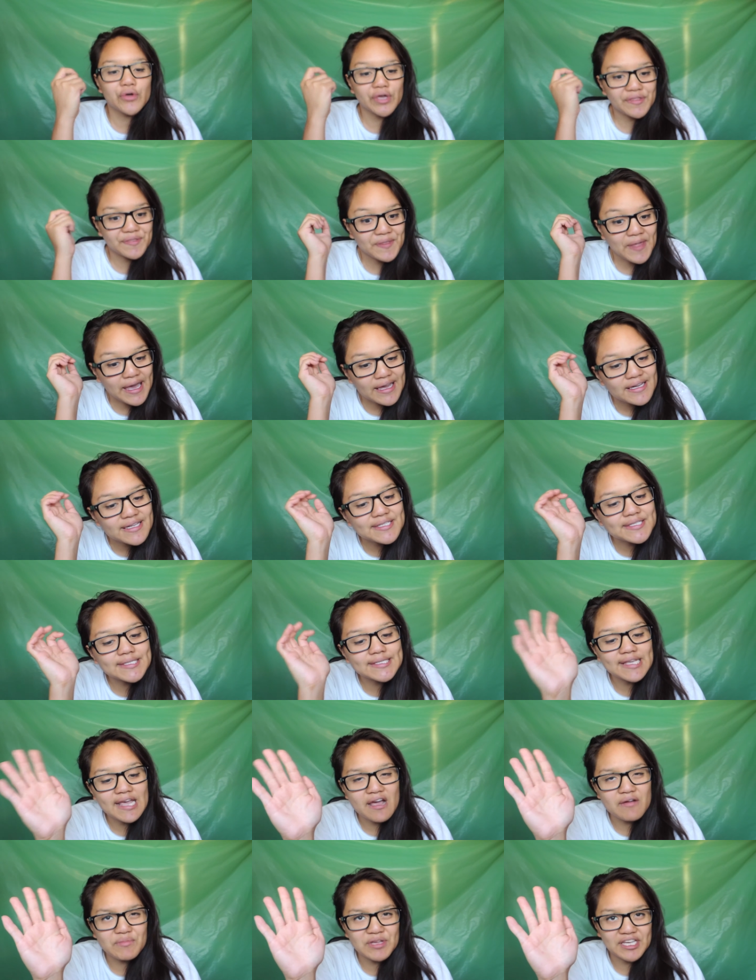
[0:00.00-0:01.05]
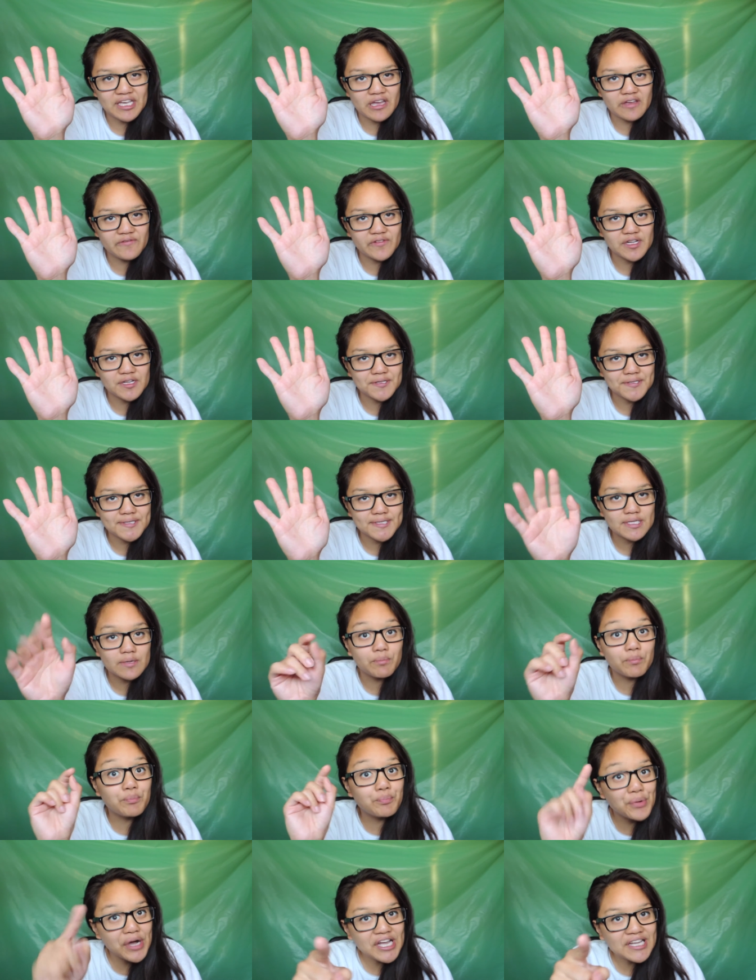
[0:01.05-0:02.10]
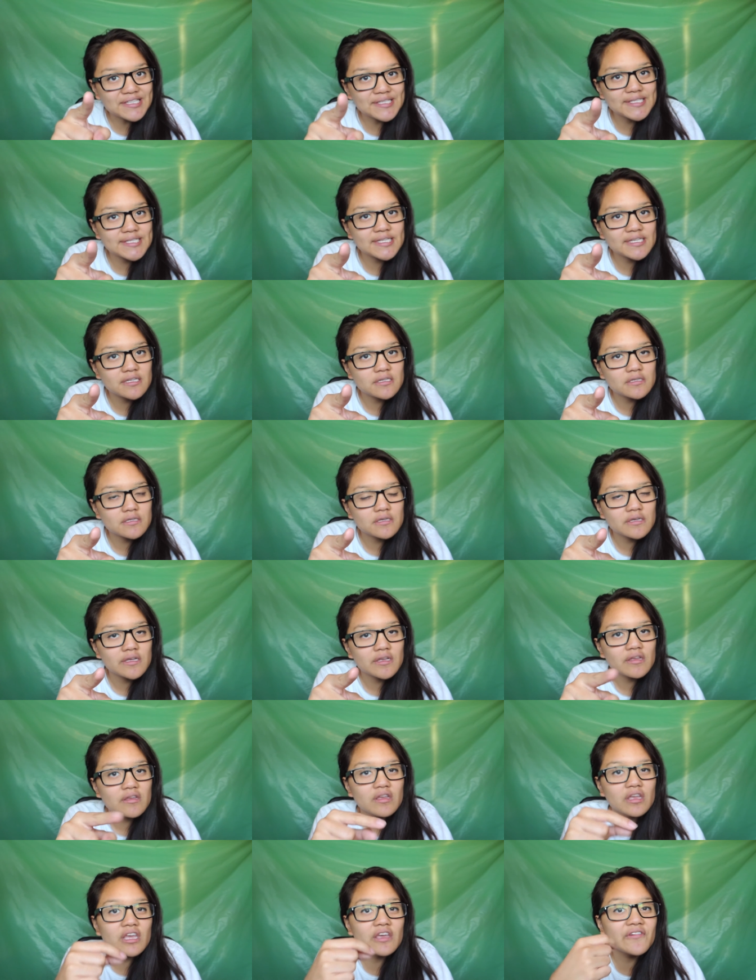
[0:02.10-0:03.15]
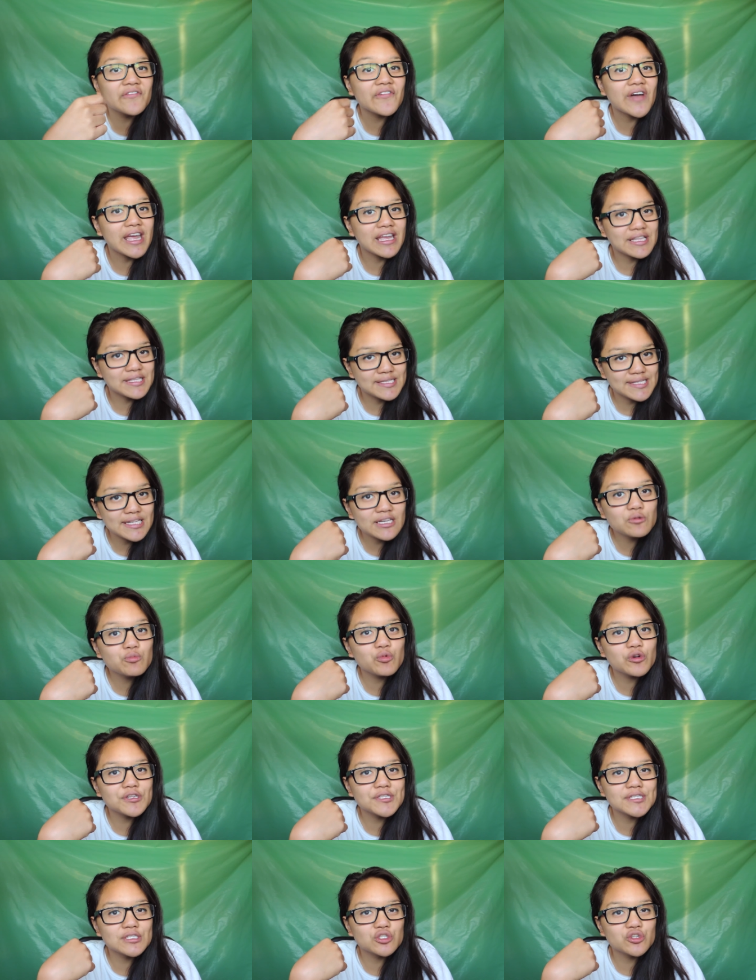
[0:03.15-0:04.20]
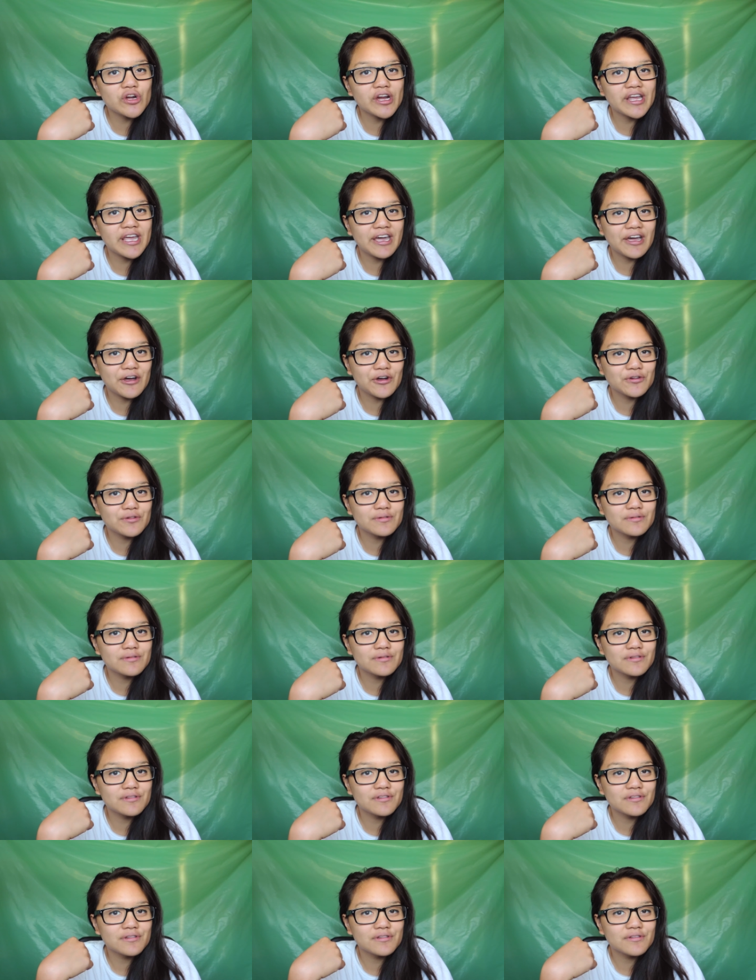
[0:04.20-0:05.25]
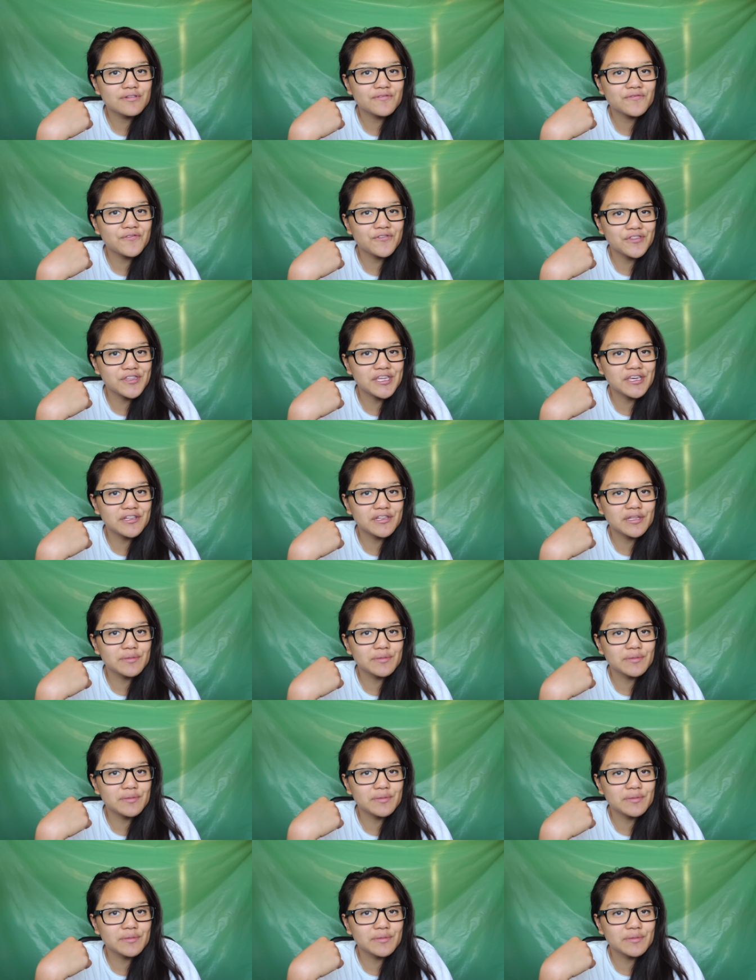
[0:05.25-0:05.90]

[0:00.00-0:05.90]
Okay, that is damning evidence. But if I did were to try out for the